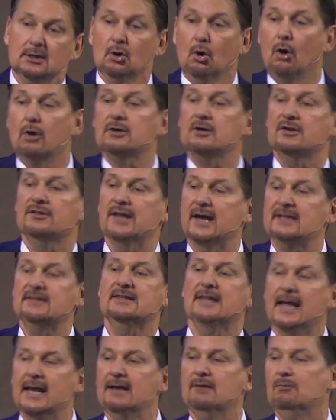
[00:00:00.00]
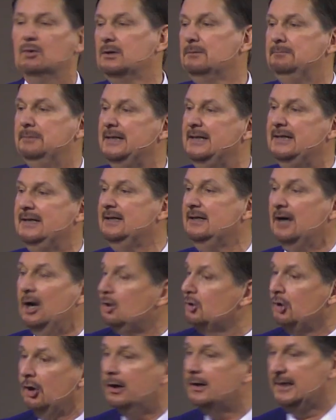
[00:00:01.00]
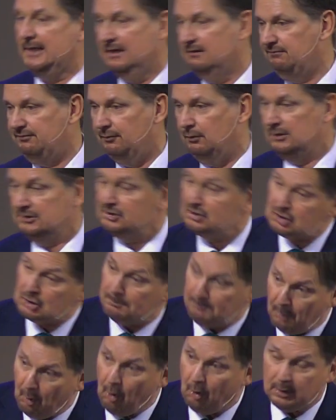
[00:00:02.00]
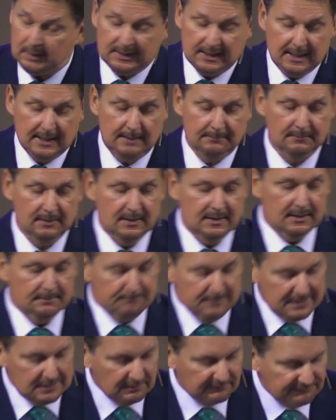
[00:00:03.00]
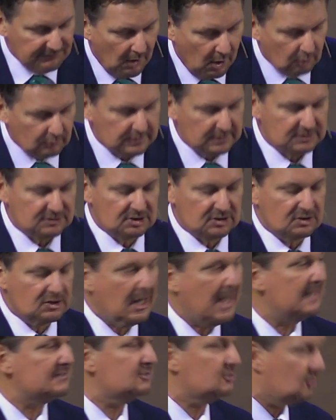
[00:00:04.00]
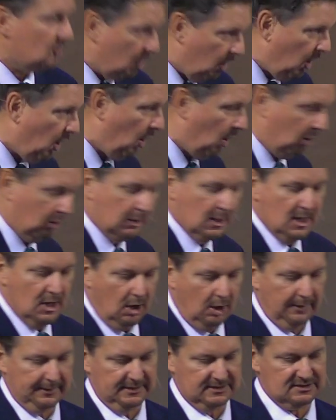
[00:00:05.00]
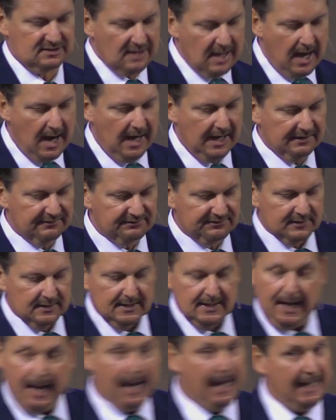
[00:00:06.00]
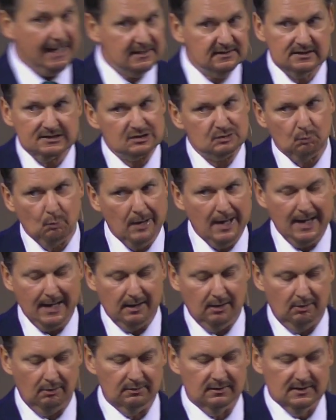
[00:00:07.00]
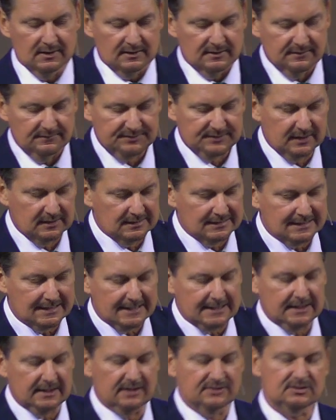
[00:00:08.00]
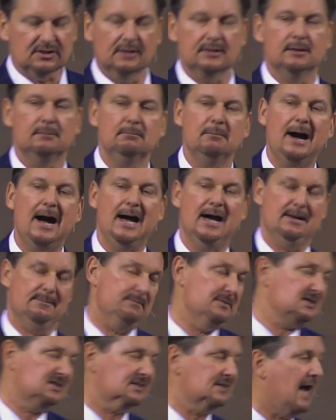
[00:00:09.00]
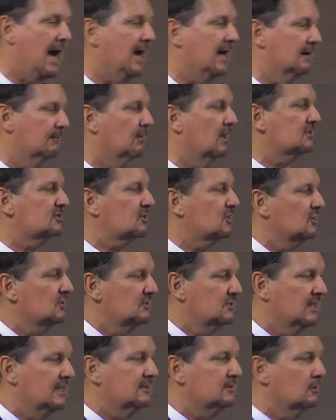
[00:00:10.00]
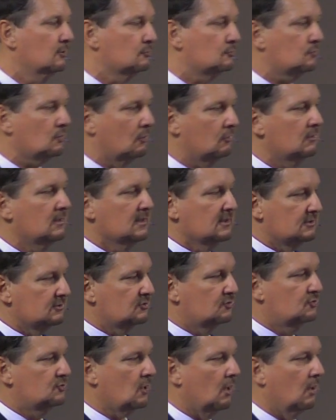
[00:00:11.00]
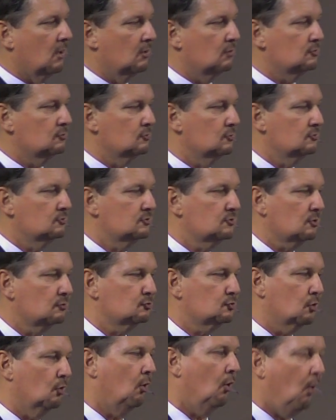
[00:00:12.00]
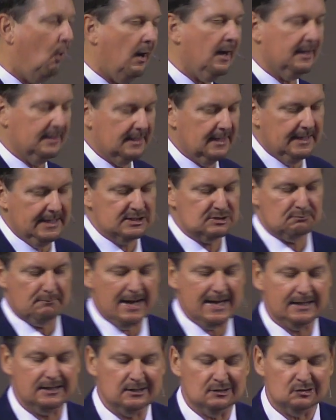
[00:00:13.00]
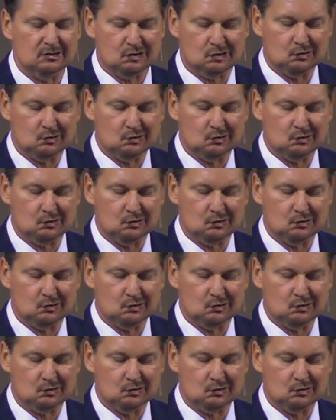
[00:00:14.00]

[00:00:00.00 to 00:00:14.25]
in order that they would be a good influence, support him, be devoted to God's call on his life, and as well, the lineage of the Messiah must continue. So Jehoiada is making